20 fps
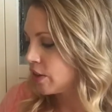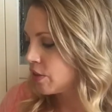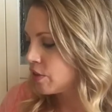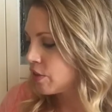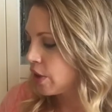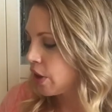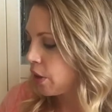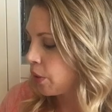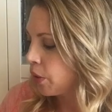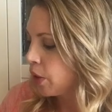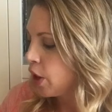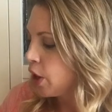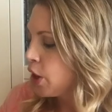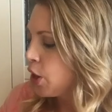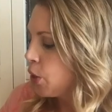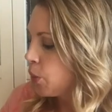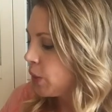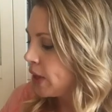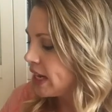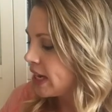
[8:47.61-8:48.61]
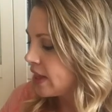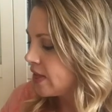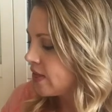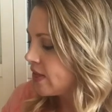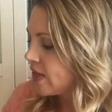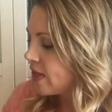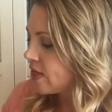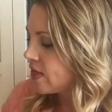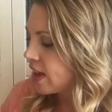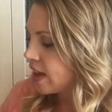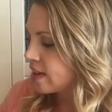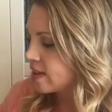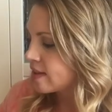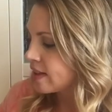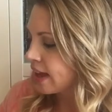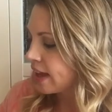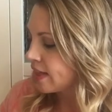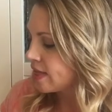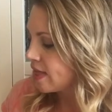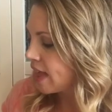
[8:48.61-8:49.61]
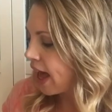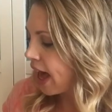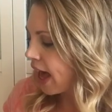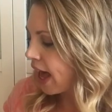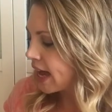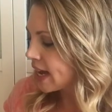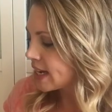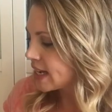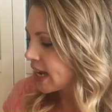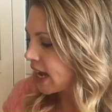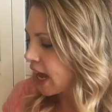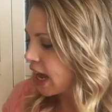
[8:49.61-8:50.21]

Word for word: So we did things like that.